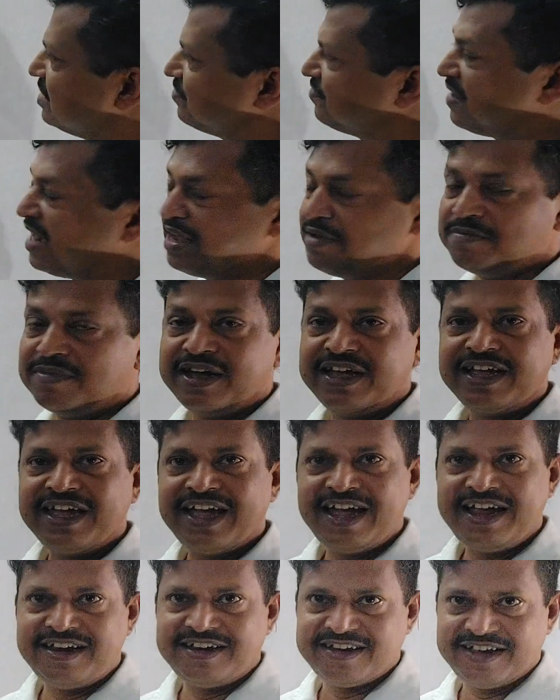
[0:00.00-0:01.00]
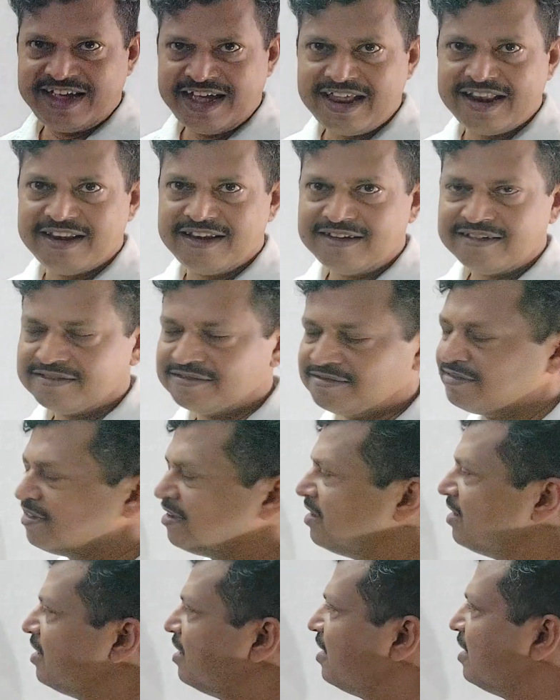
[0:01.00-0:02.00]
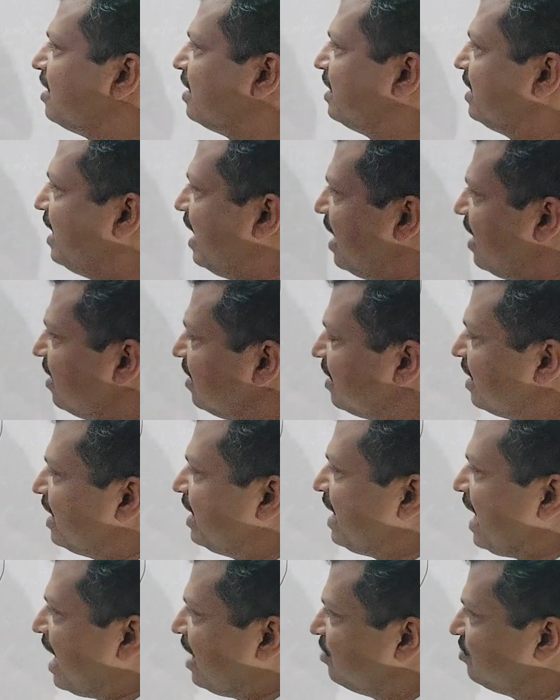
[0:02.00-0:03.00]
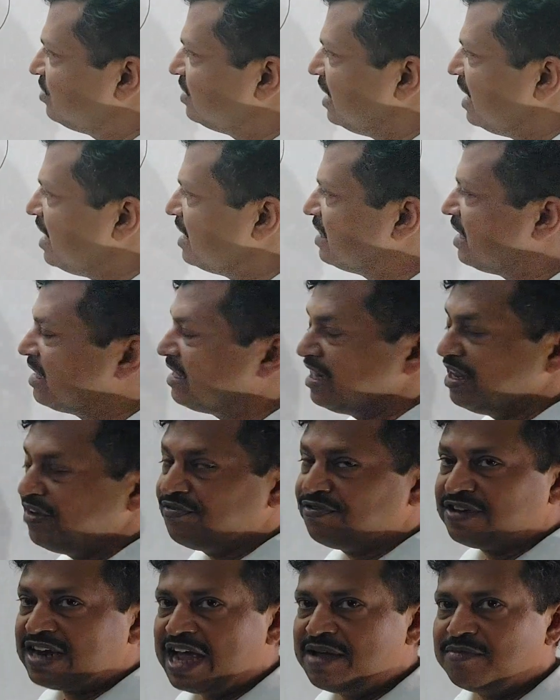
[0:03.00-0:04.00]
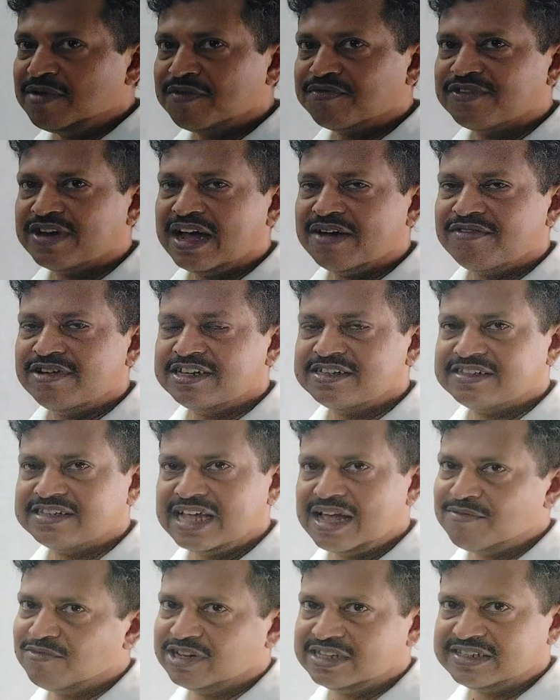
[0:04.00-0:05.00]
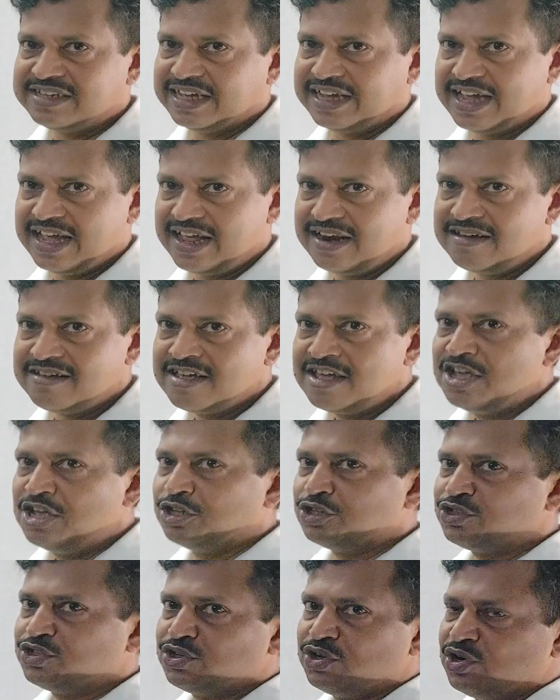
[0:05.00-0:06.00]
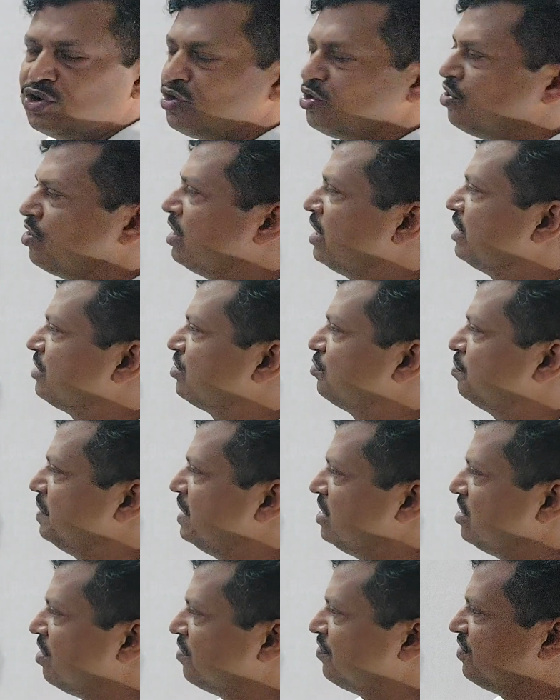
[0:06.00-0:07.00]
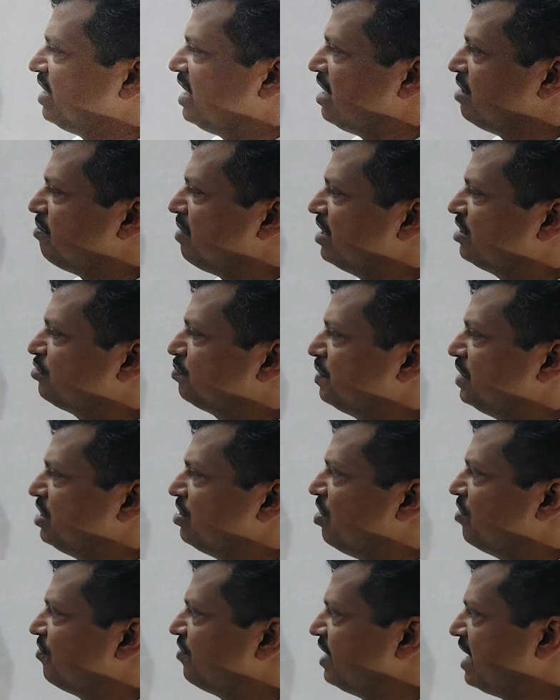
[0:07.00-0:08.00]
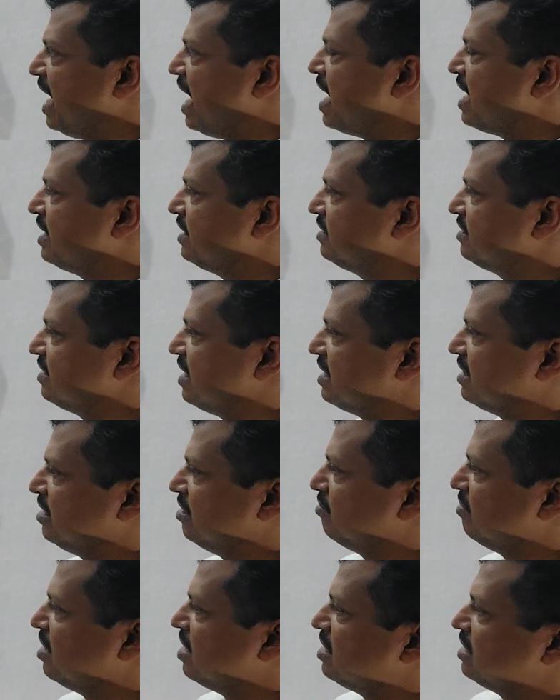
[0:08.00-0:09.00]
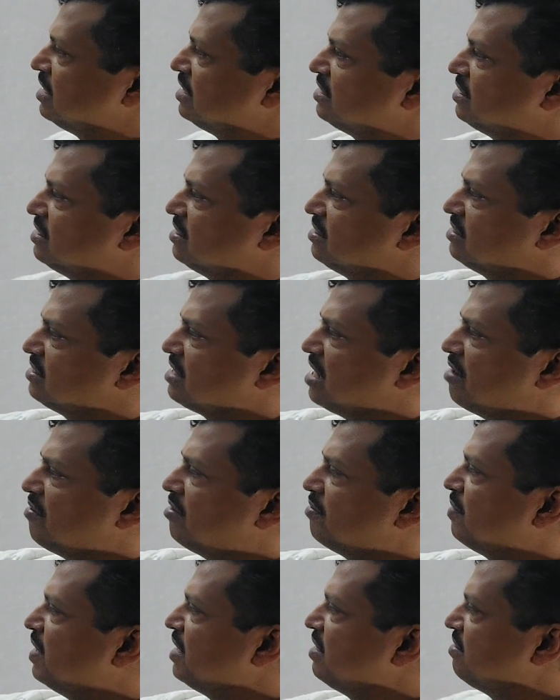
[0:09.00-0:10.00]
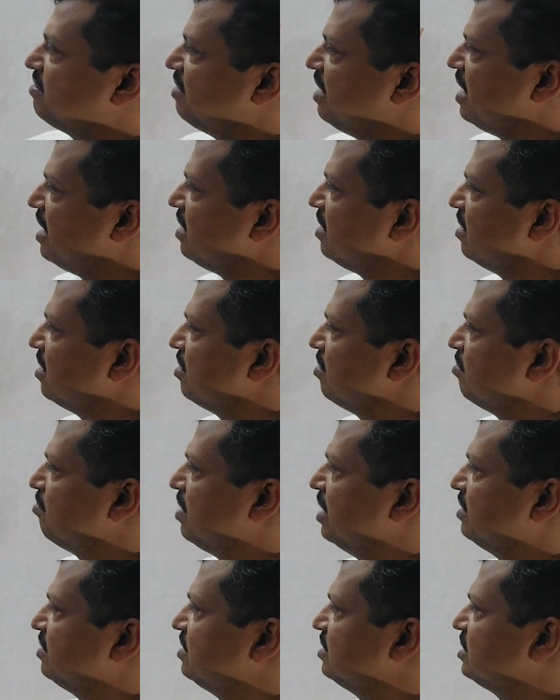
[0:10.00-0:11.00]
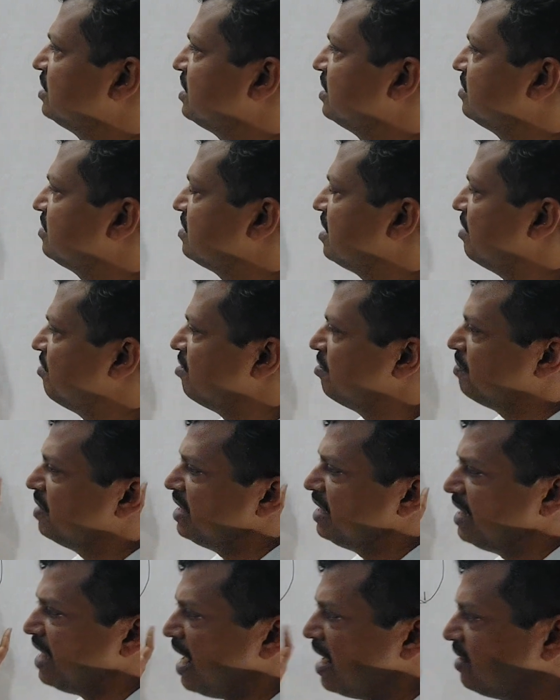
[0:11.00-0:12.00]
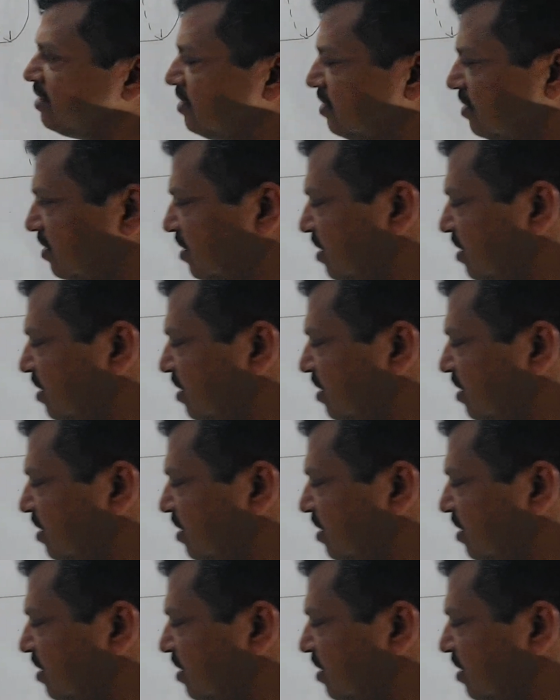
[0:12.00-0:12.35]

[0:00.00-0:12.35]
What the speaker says: is 5 by 8 L, then can you say that if time of travel is same once again, so speed of train by speed of cat is nothing but distance traveled by train by distance traveled by cat.